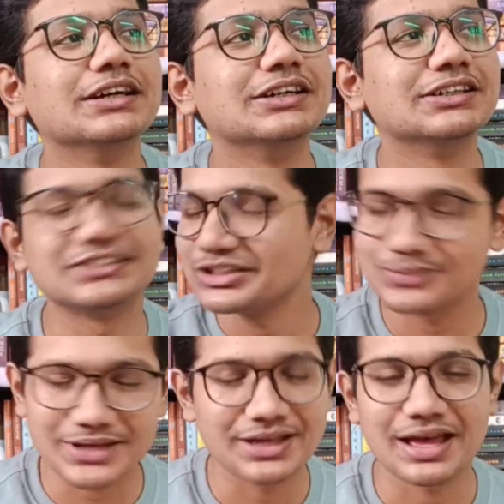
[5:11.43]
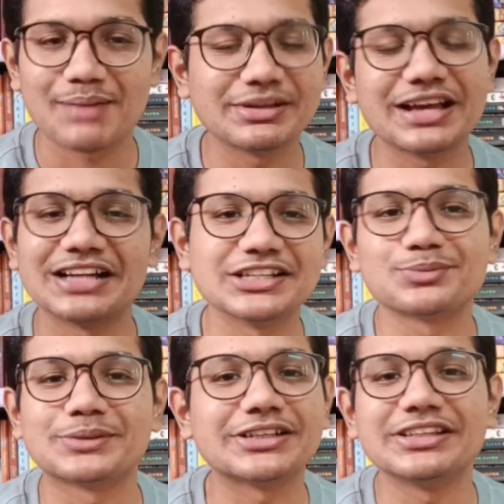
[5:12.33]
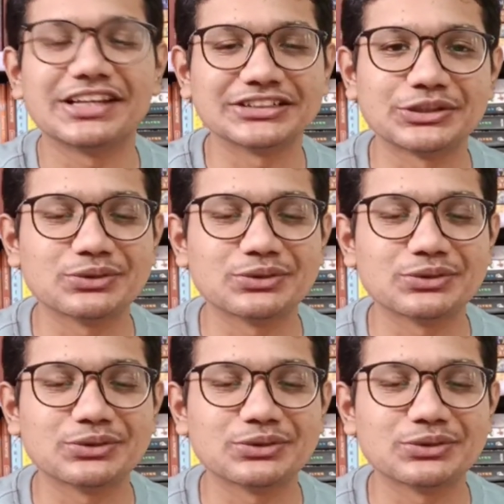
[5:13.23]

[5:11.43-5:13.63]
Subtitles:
Things were happening unexpectedly, continuously,